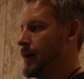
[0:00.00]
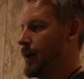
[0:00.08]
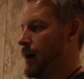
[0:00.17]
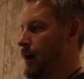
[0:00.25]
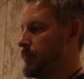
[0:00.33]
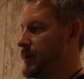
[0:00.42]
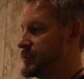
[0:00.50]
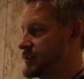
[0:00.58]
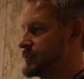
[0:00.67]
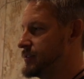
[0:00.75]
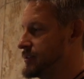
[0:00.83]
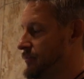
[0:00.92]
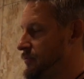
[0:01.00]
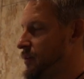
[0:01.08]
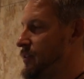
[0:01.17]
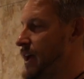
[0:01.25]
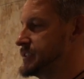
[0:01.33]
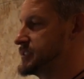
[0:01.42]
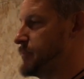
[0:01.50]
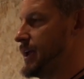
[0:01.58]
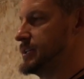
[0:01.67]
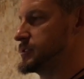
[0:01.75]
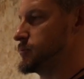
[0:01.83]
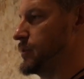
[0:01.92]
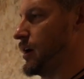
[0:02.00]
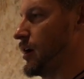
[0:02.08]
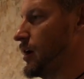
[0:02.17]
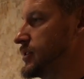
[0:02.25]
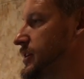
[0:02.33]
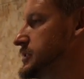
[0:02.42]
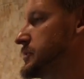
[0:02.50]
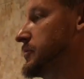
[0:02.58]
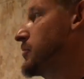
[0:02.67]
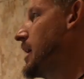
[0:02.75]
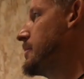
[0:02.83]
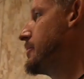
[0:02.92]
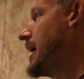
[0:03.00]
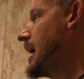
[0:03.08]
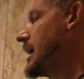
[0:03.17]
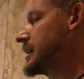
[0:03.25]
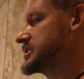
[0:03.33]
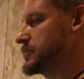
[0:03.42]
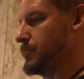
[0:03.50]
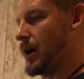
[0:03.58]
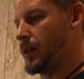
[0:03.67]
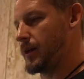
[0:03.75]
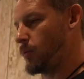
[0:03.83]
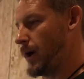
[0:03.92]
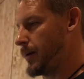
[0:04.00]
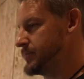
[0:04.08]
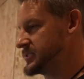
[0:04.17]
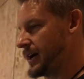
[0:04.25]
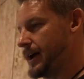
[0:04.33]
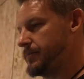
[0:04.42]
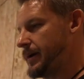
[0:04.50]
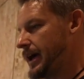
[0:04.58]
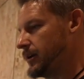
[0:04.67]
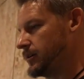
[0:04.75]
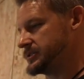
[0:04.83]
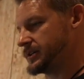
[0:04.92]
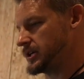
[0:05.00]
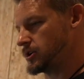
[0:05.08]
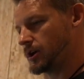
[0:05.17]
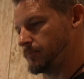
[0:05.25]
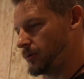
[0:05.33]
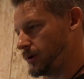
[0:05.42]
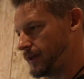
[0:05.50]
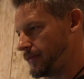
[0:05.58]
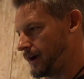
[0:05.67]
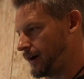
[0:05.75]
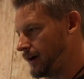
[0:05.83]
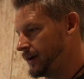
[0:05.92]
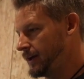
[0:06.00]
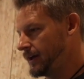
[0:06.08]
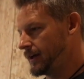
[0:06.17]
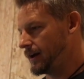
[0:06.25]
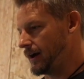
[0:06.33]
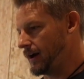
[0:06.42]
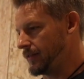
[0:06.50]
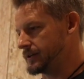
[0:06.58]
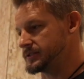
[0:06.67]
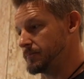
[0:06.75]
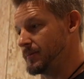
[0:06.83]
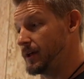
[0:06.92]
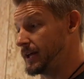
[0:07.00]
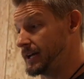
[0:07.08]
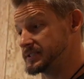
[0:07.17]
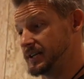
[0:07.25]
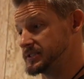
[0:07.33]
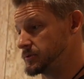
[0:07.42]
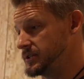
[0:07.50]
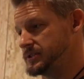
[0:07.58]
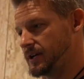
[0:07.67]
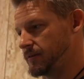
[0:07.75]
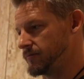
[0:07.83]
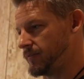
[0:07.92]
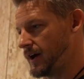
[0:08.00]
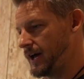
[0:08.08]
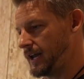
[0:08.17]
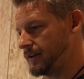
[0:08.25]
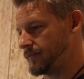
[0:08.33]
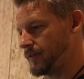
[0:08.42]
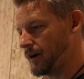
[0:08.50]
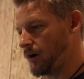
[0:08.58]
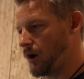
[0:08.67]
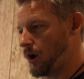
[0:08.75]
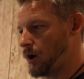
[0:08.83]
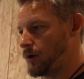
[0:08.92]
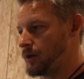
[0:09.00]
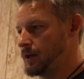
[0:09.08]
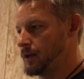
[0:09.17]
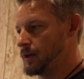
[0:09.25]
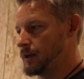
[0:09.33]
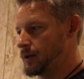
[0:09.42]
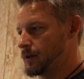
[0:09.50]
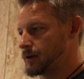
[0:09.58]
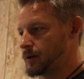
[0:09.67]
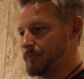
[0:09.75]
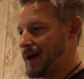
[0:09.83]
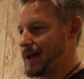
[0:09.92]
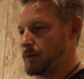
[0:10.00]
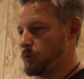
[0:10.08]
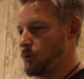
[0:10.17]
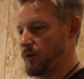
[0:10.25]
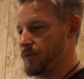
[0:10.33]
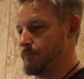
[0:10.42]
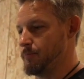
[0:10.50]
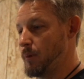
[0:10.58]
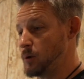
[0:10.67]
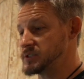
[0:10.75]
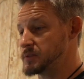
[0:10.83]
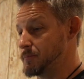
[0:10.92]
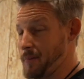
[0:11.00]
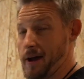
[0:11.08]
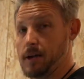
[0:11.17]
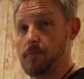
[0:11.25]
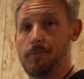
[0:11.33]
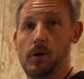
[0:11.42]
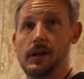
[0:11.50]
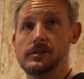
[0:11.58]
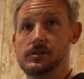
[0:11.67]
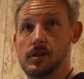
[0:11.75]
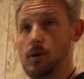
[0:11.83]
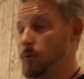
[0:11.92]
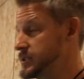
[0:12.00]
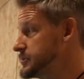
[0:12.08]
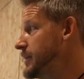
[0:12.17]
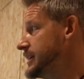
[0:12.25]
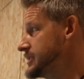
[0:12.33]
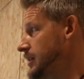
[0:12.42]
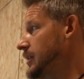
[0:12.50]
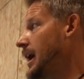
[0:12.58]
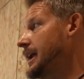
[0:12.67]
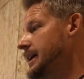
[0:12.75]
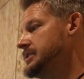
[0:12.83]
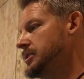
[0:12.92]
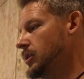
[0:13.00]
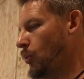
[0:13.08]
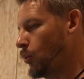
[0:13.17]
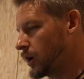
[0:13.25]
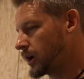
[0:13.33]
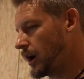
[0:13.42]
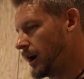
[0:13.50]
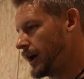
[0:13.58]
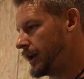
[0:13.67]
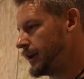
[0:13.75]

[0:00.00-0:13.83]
But to fill that space, there are tons of frame packs, Molly Webb side panels that you could put in there. There's a million accessories you can find. They're all compatible with most bike components too, which makes it a lot easier to work on.